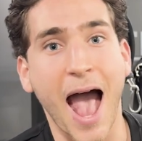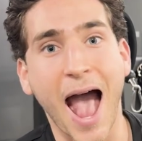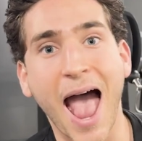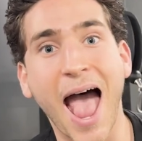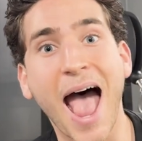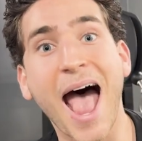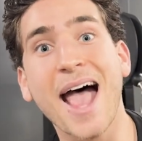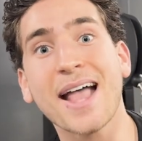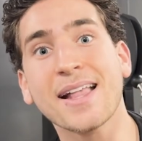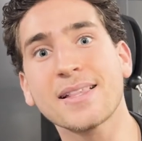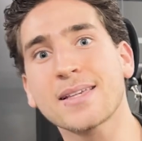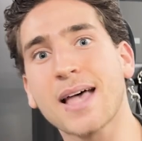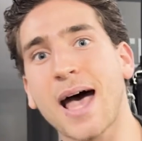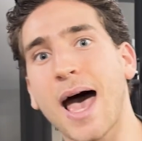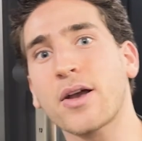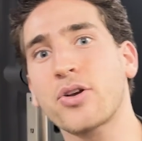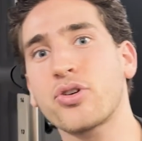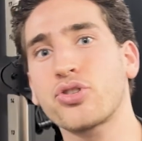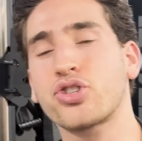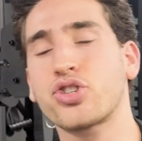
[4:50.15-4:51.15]
and
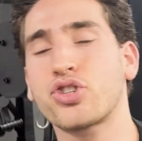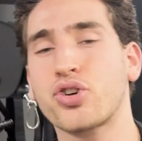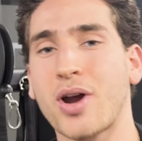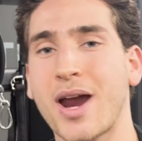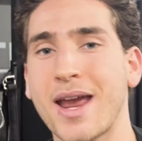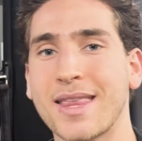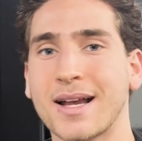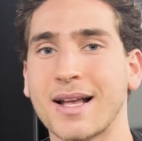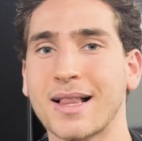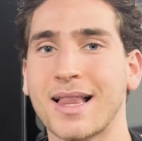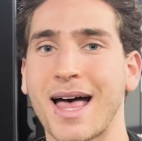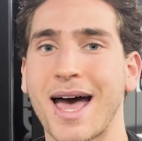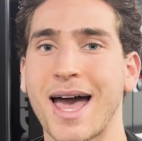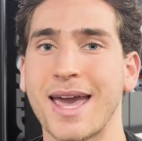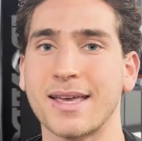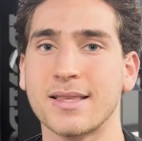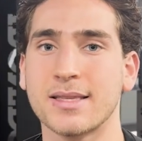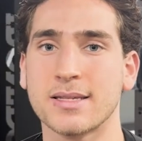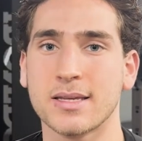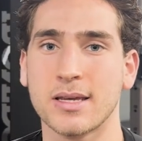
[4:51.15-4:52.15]
I could train a
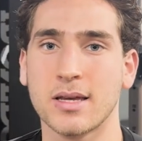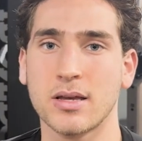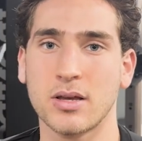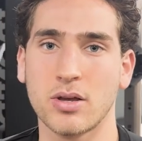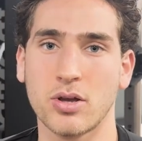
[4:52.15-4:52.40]
client